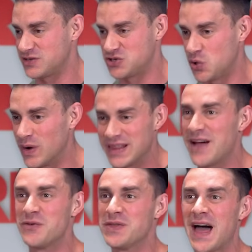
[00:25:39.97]
to a
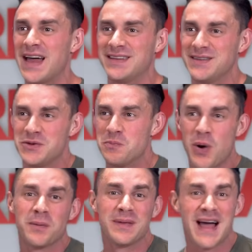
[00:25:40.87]
level that you
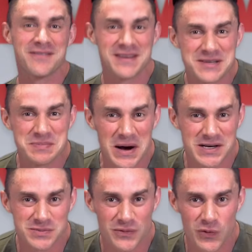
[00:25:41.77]
probably haven't
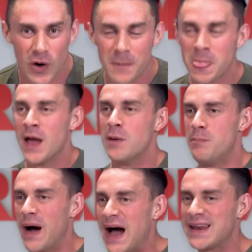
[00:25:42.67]
experienced before,
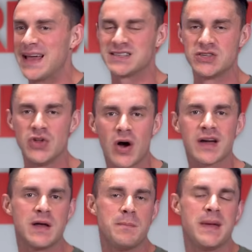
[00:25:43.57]
but it's not
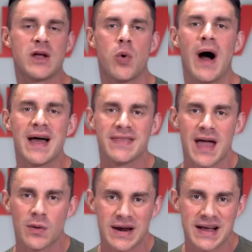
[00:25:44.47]
going to be quite
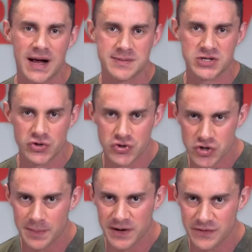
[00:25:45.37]
there when it comes to
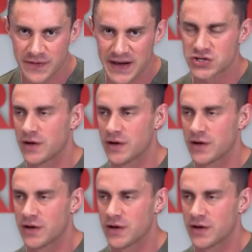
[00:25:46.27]
nootropic effect.